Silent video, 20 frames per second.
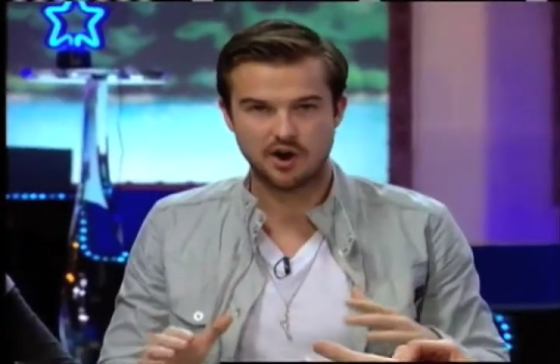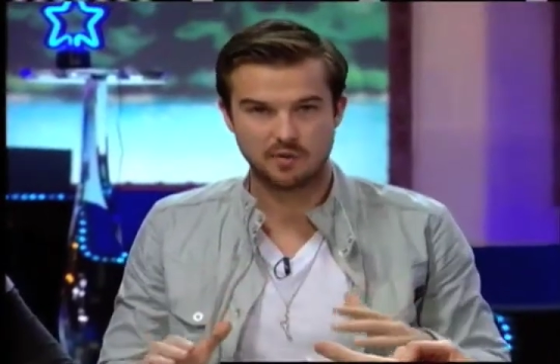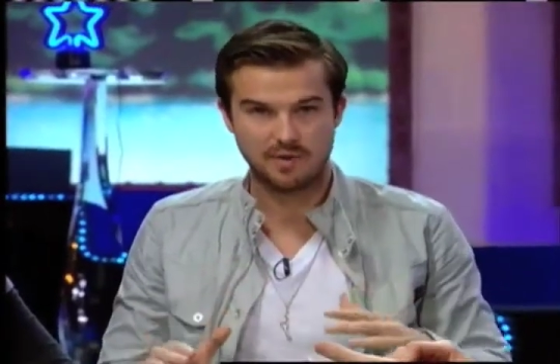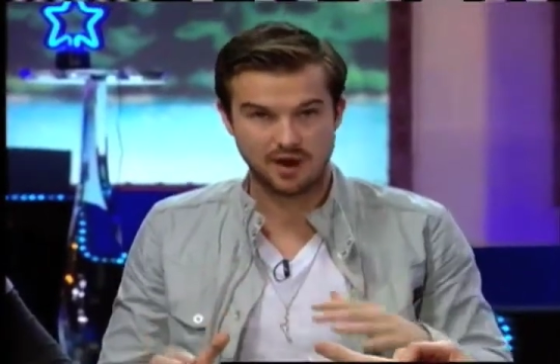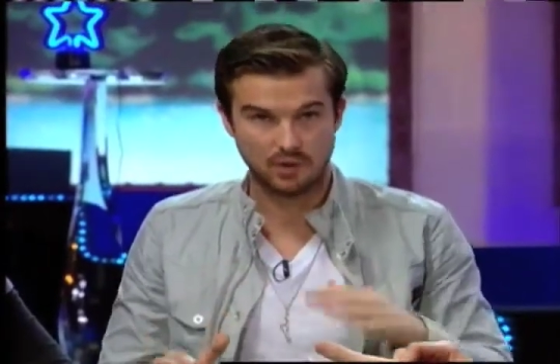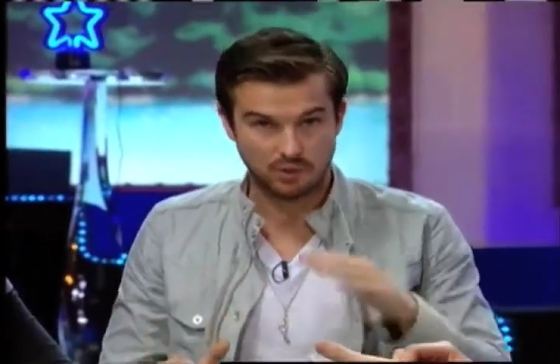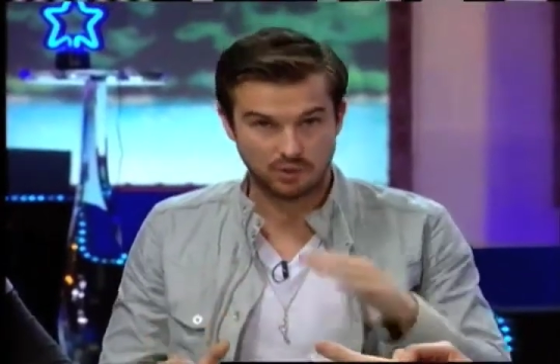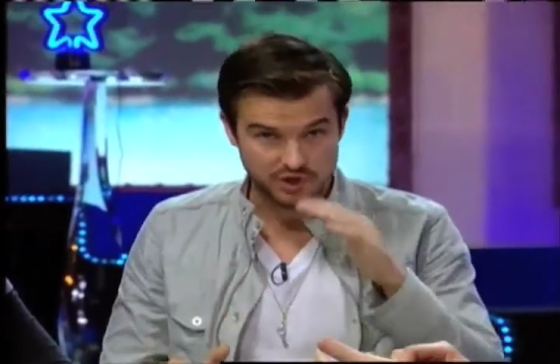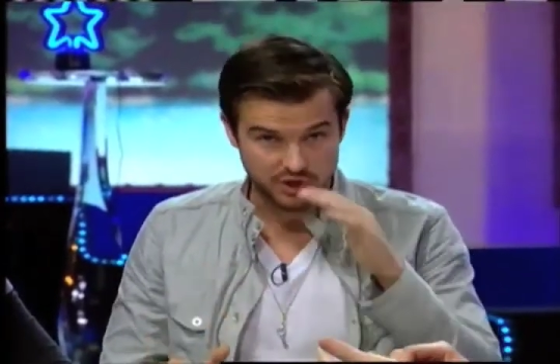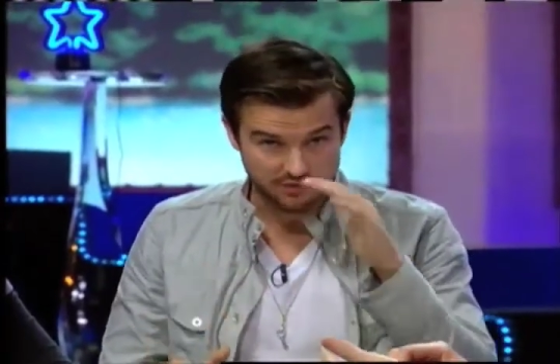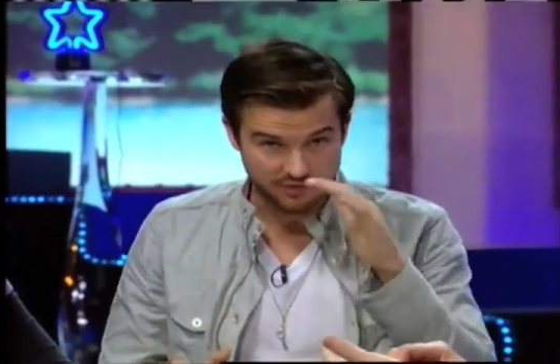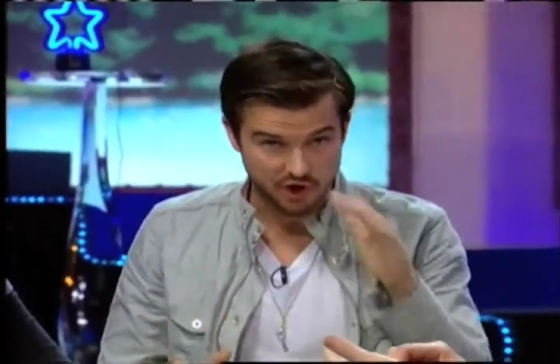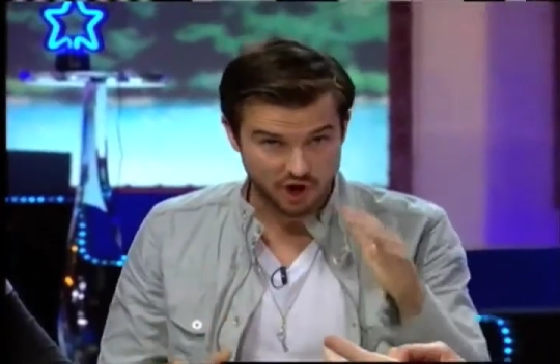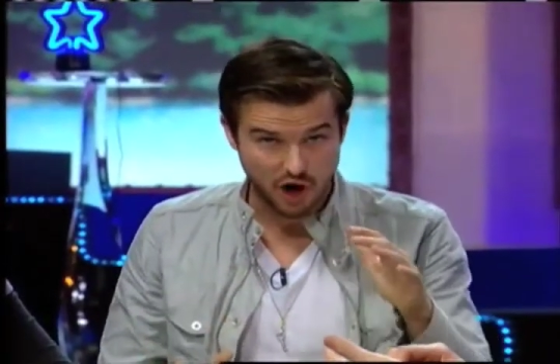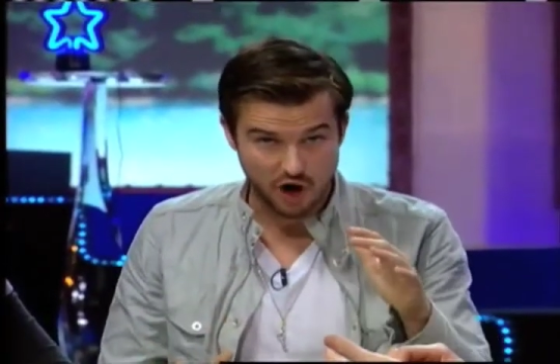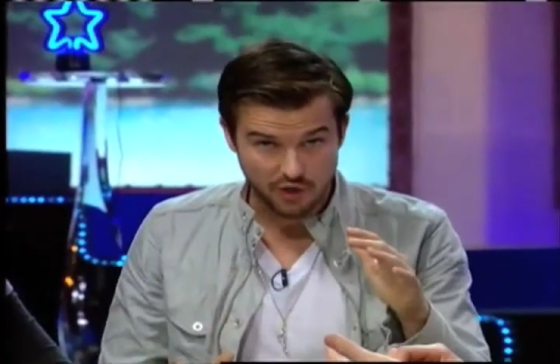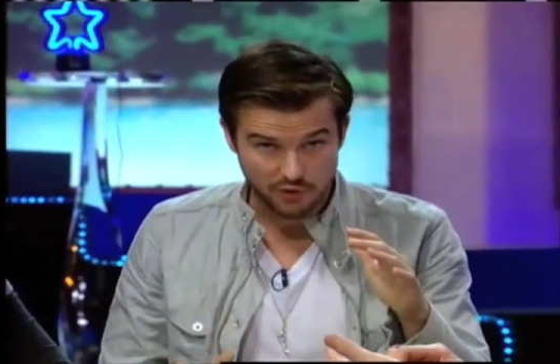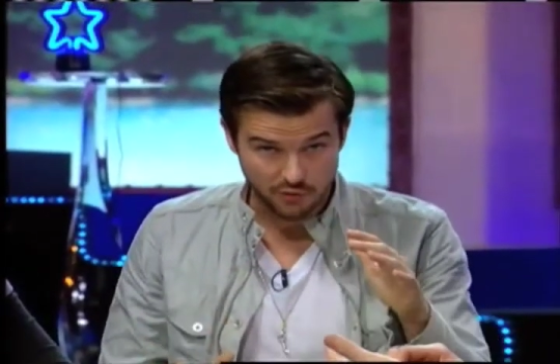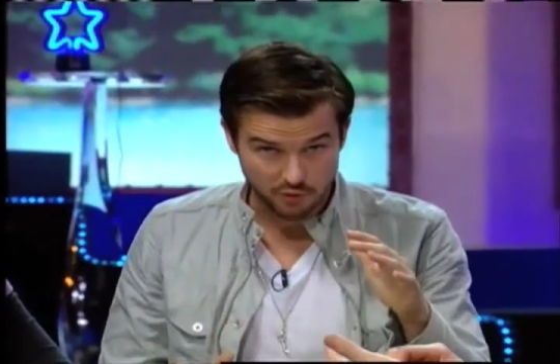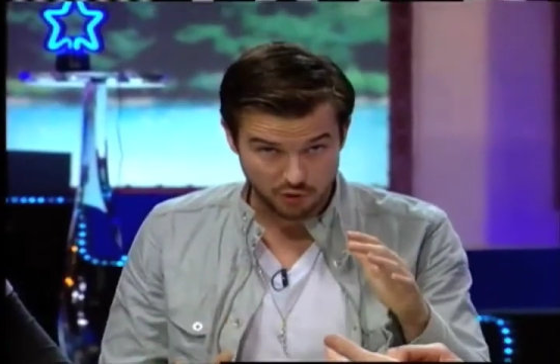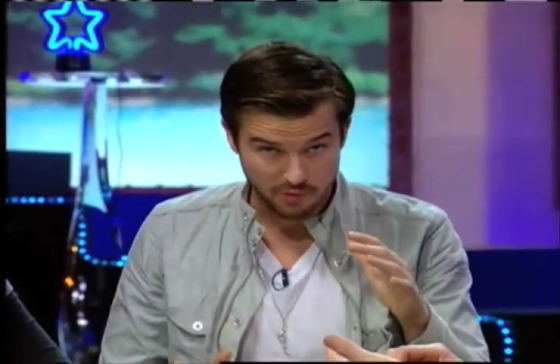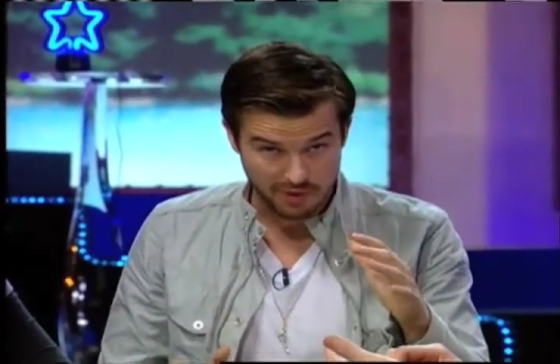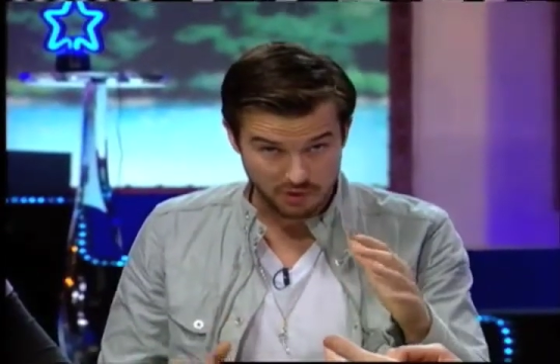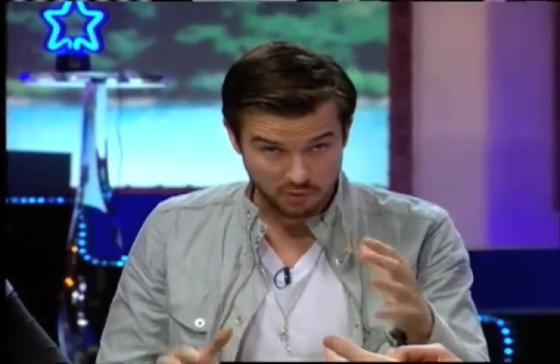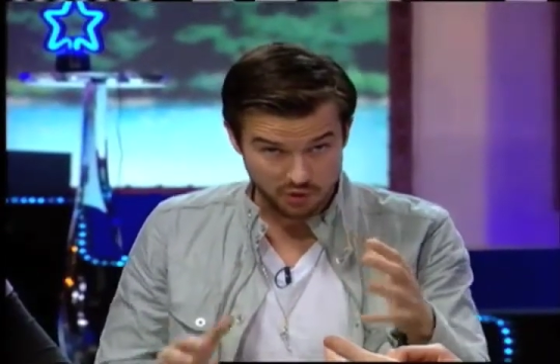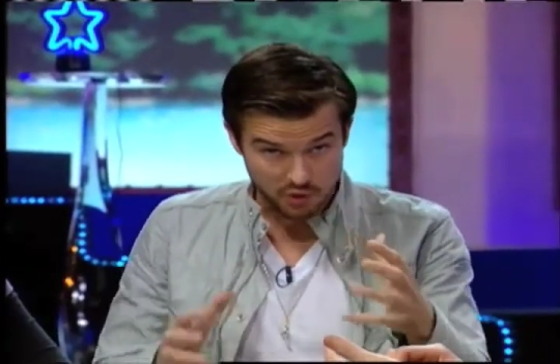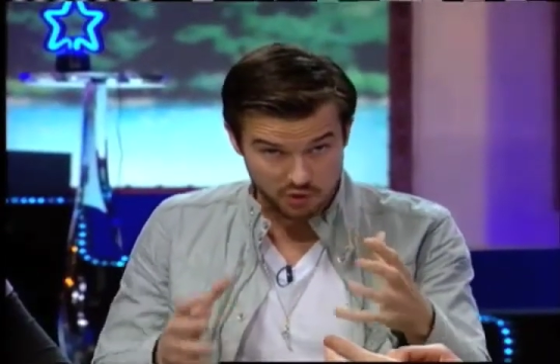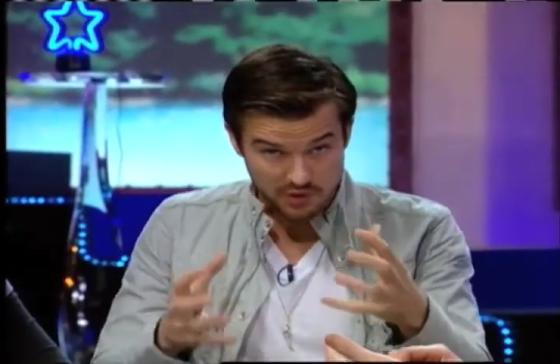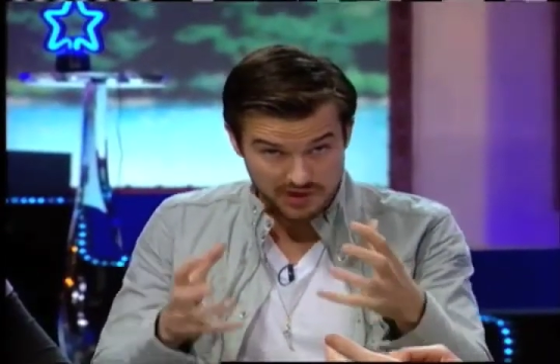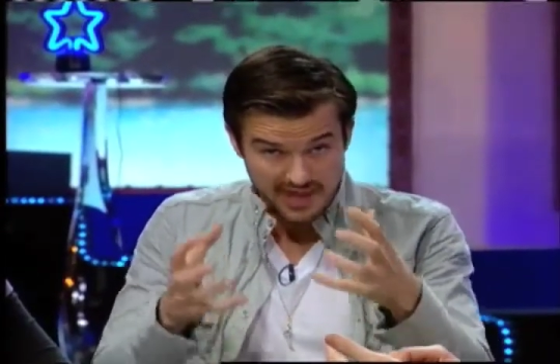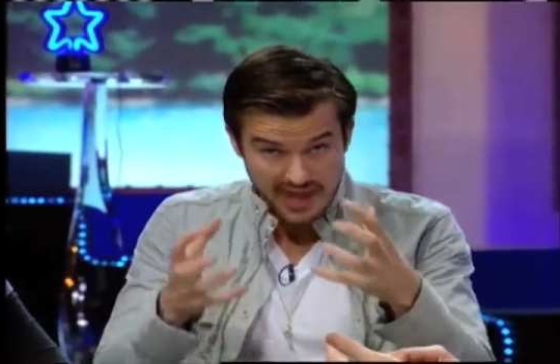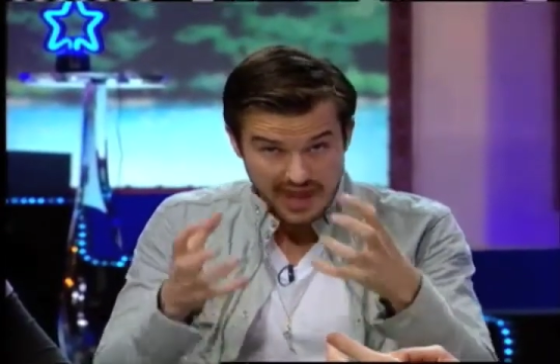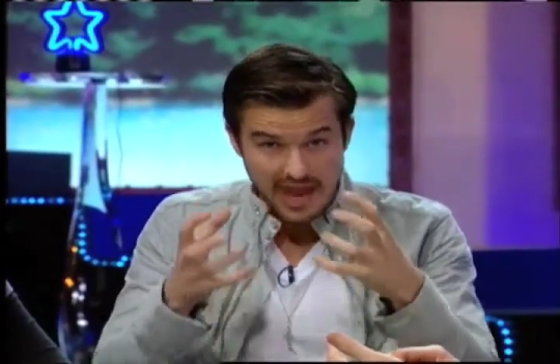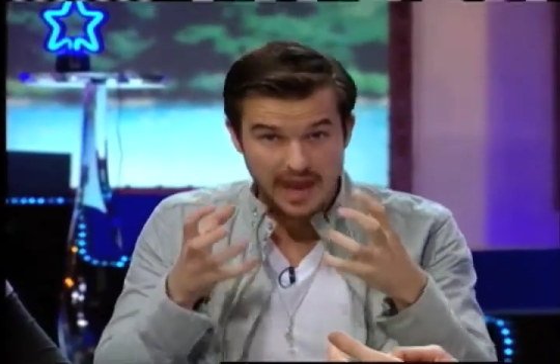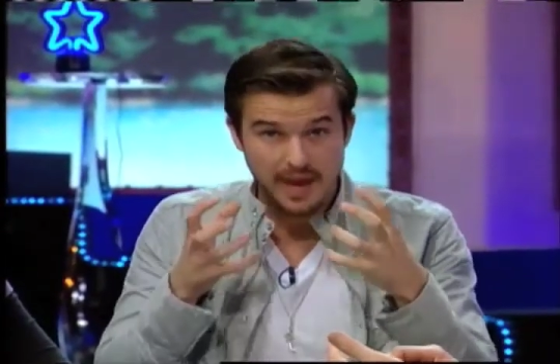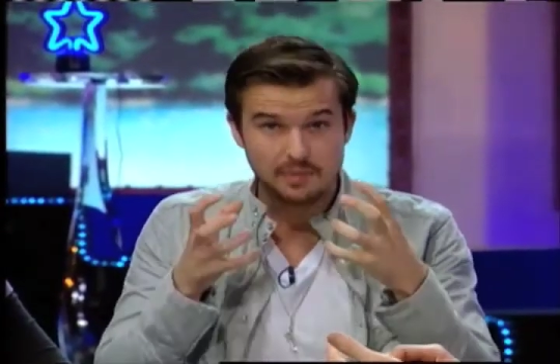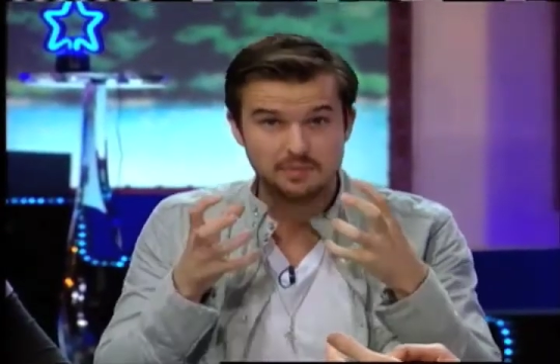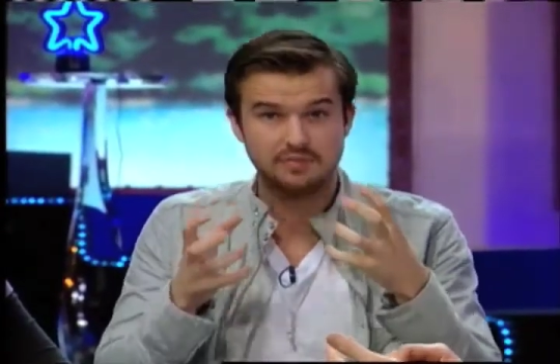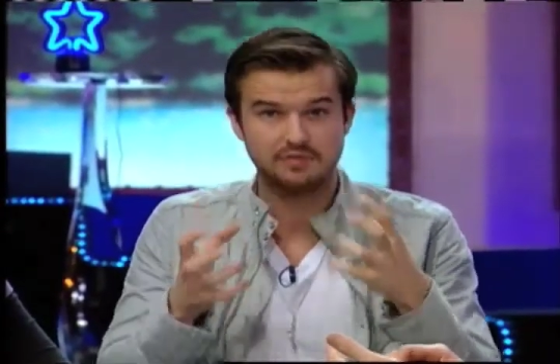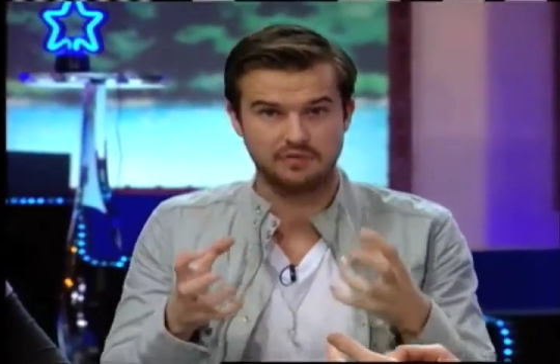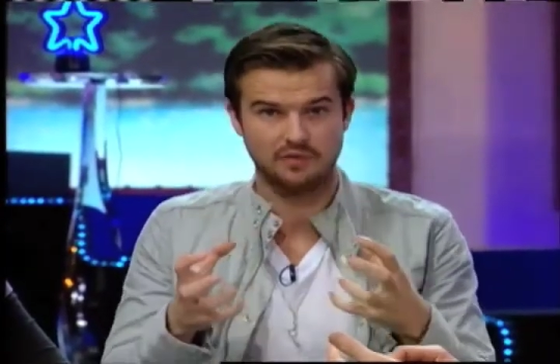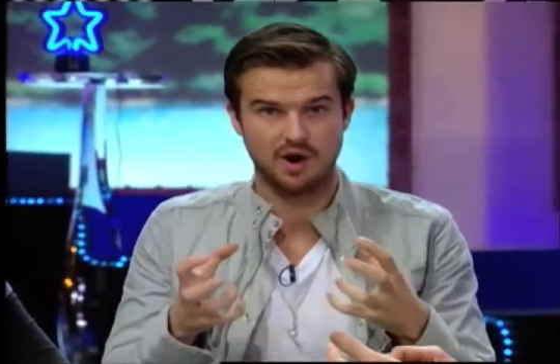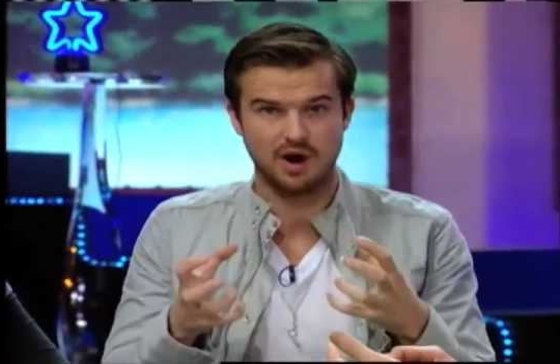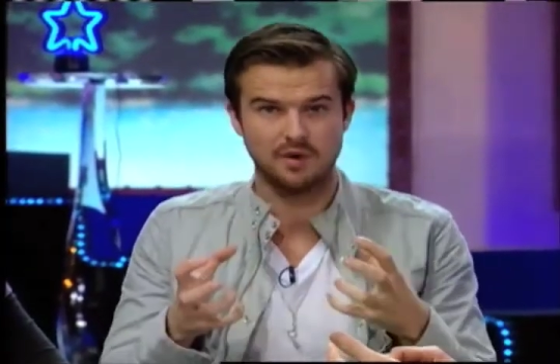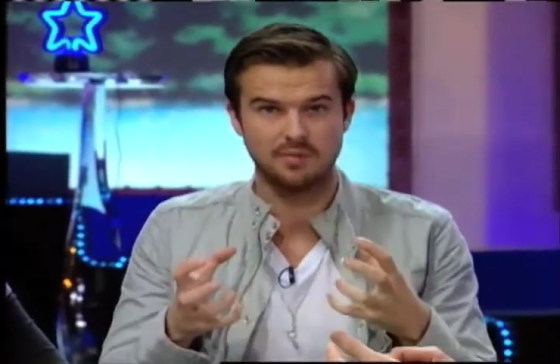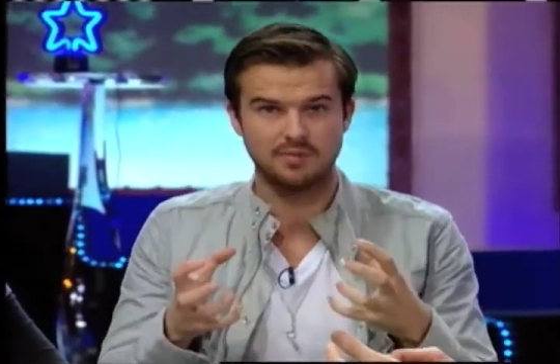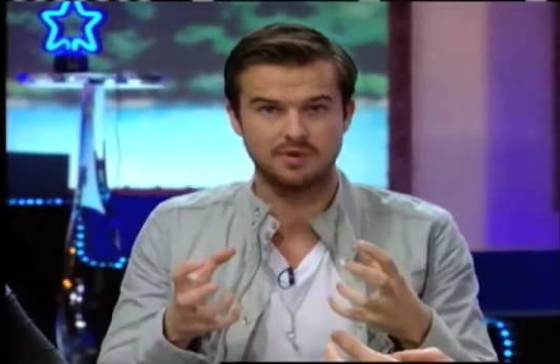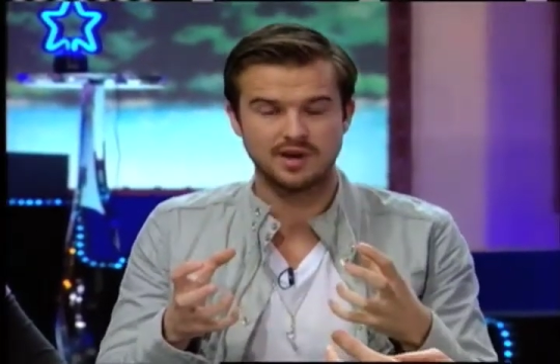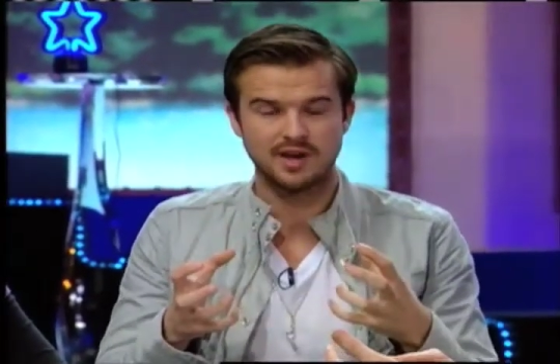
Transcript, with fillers: no matter what you've gone through, no matter where you came from,